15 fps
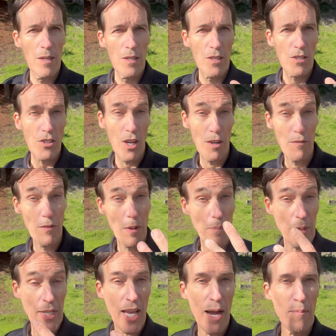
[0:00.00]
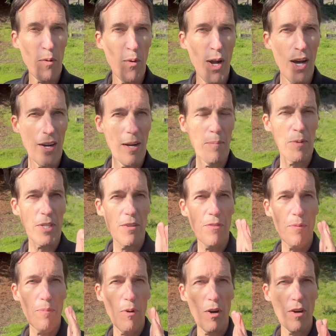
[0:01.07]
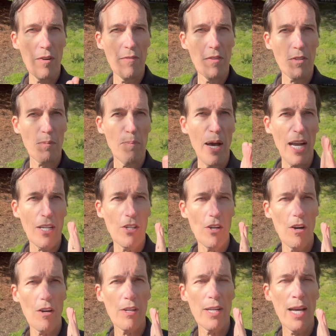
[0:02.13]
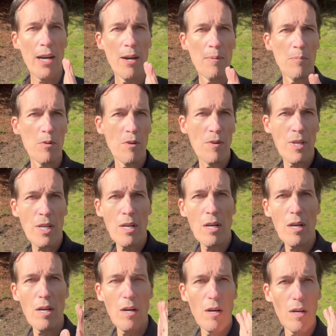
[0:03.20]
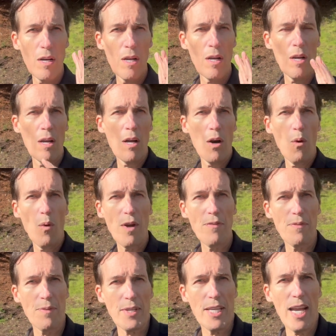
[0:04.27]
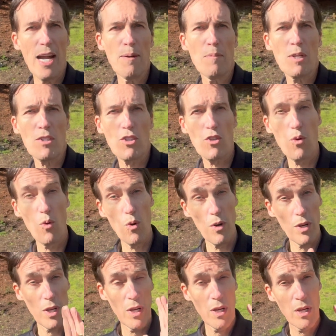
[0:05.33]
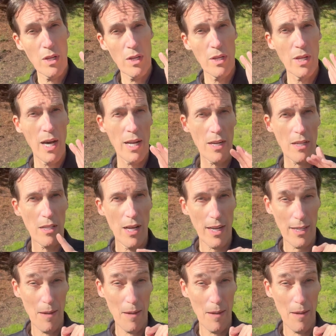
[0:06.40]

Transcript: So I flip the camera around. I'm a different part of this backyard now. I'm moving away from the camera toward 9 o'clock.